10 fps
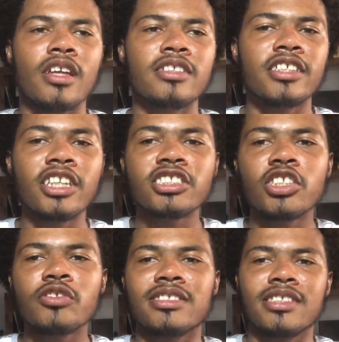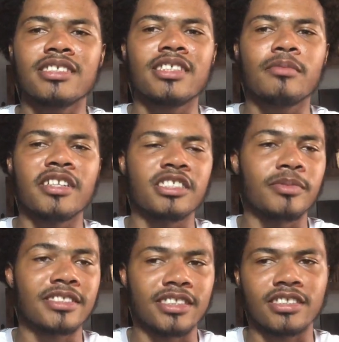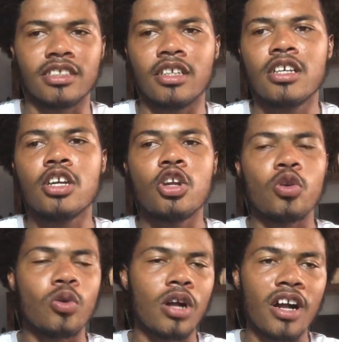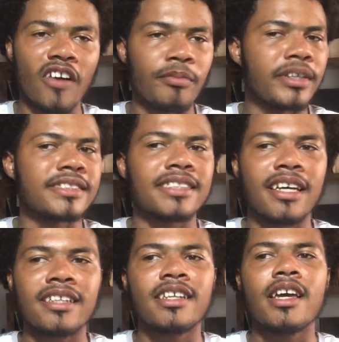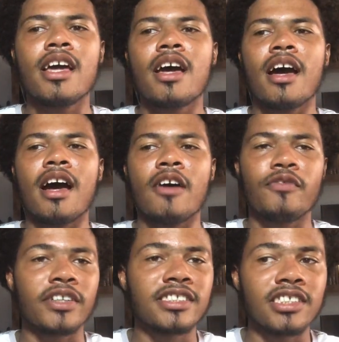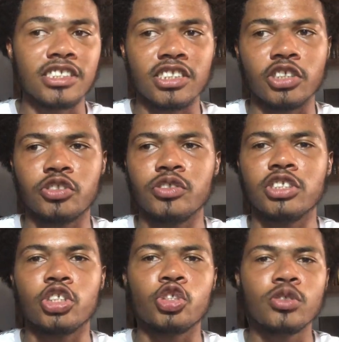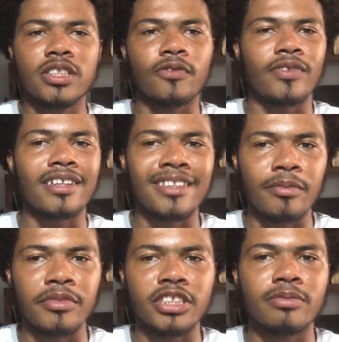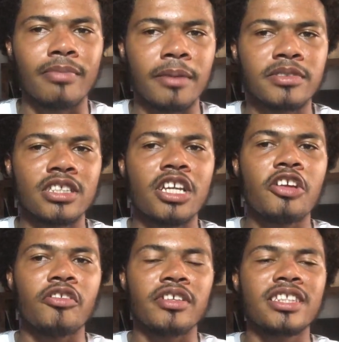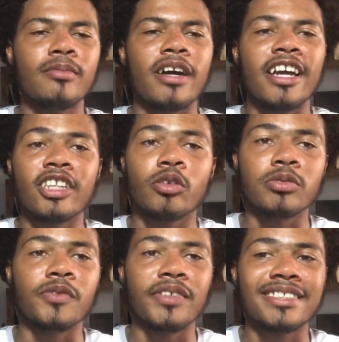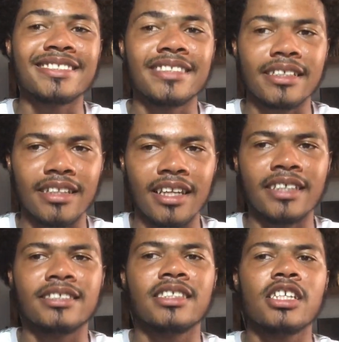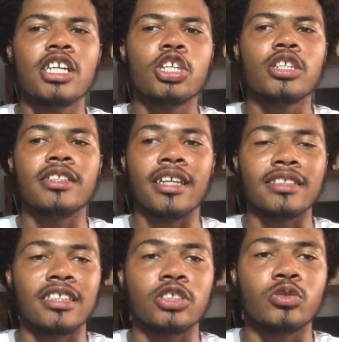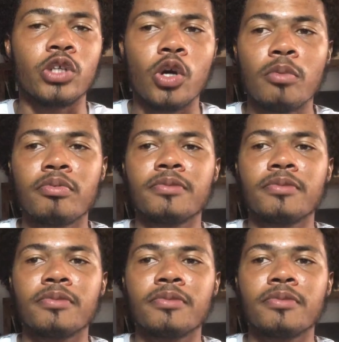The National Disaster Management Center, local governments and affected industries use the flood damage maps created by Earth observation satellite data to help